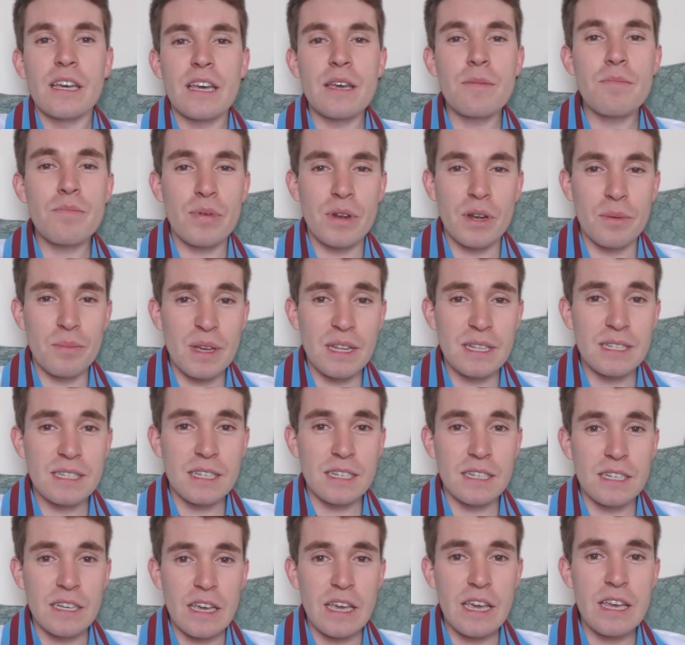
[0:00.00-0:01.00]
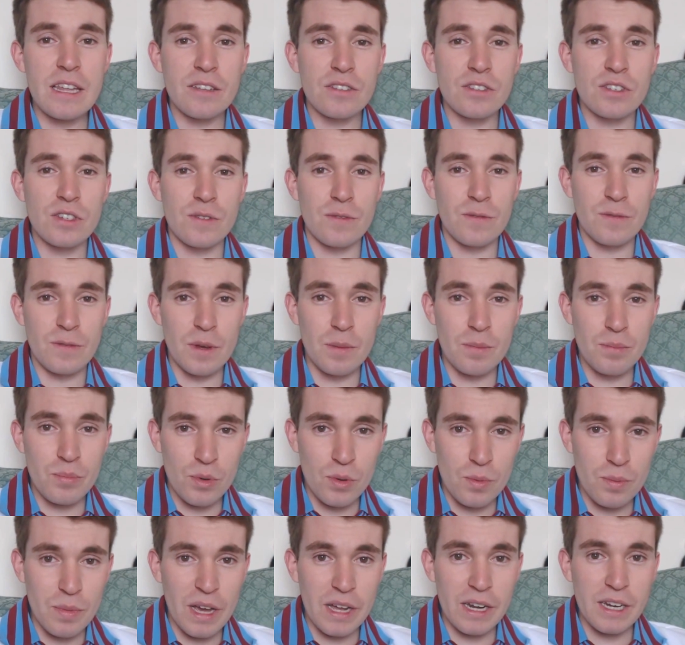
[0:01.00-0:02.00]
implemented into
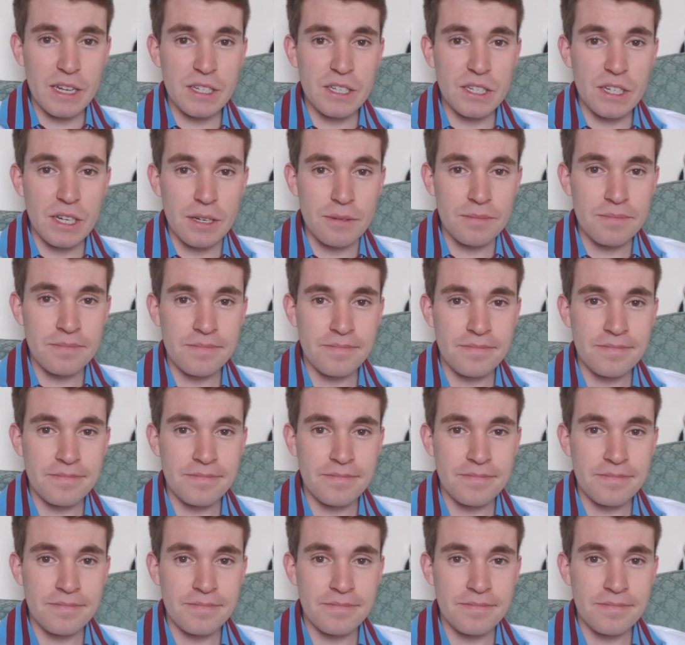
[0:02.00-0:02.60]
Football Manager.